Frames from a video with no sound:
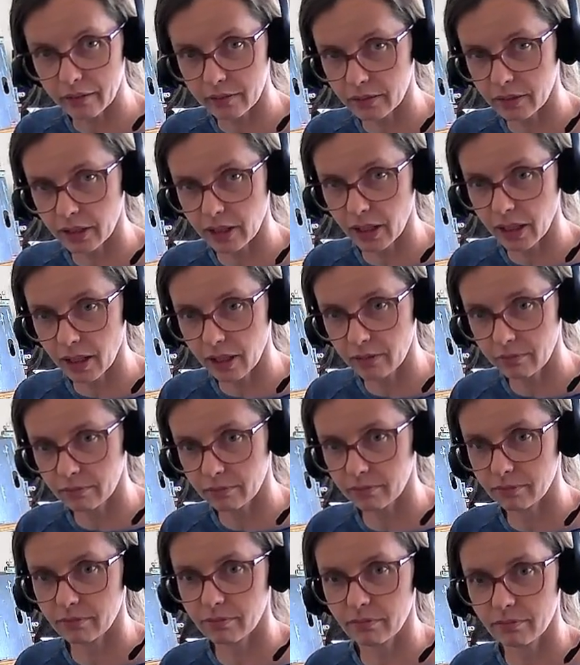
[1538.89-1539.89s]
See?
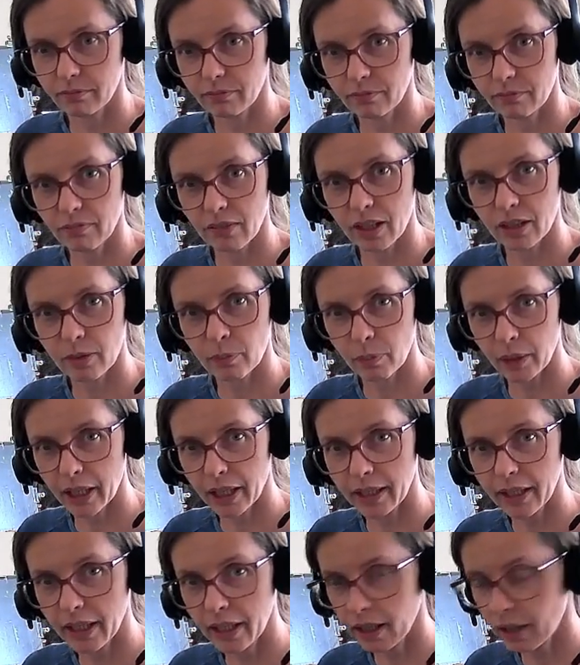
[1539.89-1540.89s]
It's
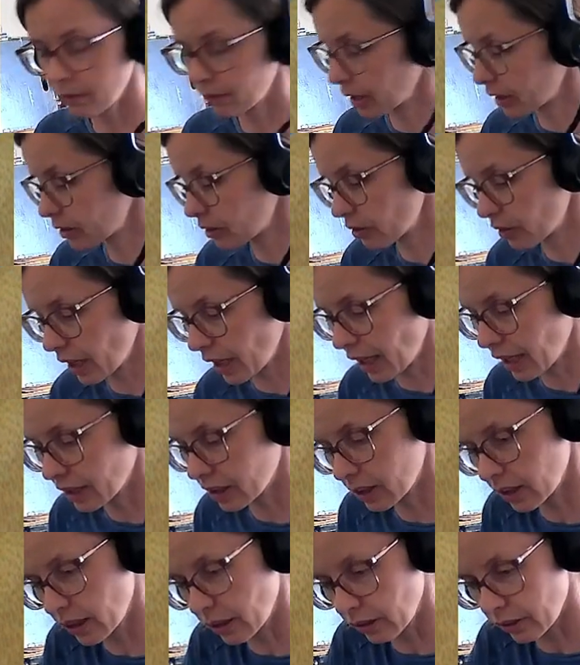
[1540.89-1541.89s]
blending up. That's okay.
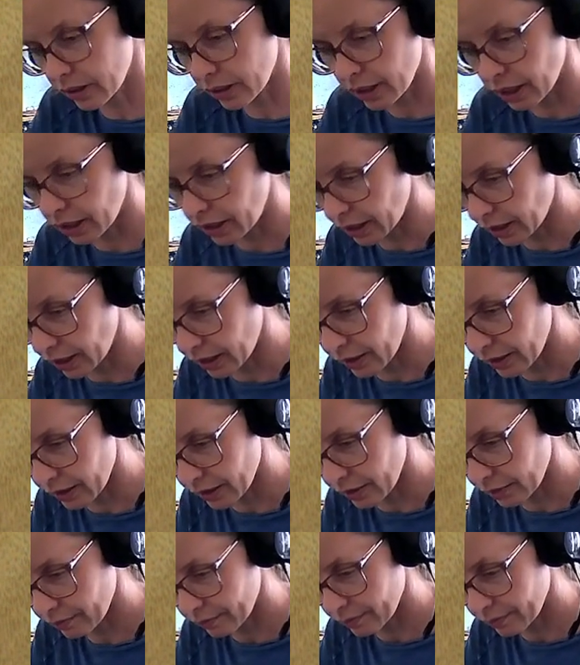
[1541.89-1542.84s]
Actually, it looks kind of nice.